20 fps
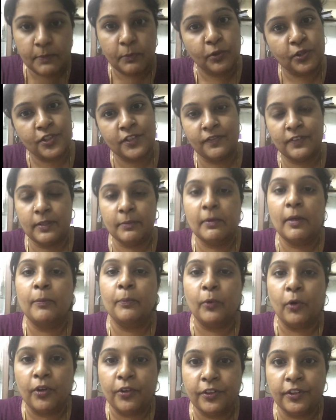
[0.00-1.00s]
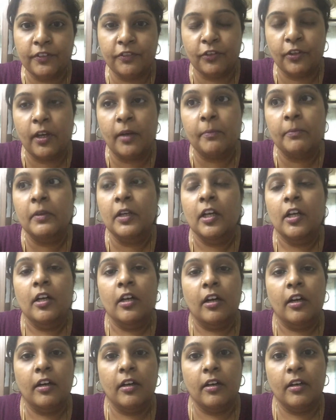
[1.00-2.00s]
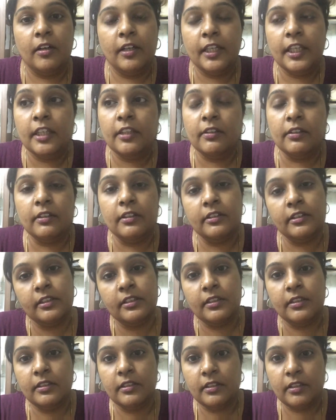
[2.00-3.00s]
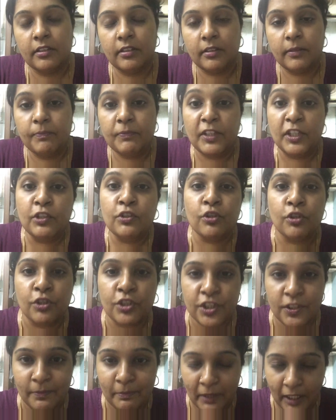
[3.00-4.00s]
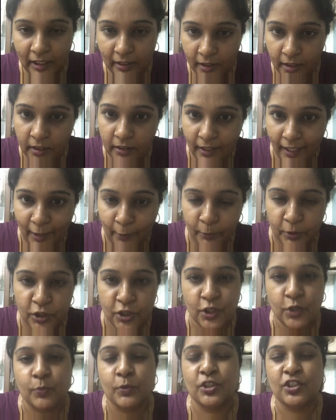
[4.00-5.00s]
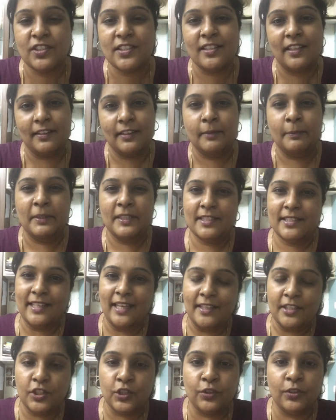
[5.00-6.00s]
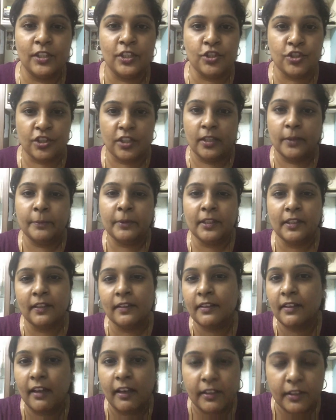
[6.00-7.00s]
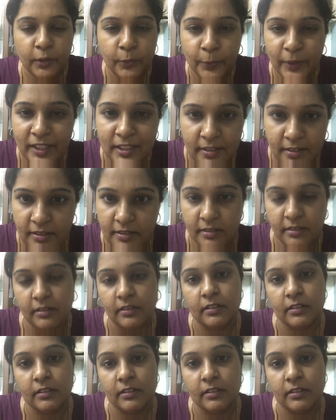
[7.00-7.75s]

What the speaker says: Most of them are borrowed from either the Indo-Germanic languages, which is nothing but Sanskrit, German, and the other West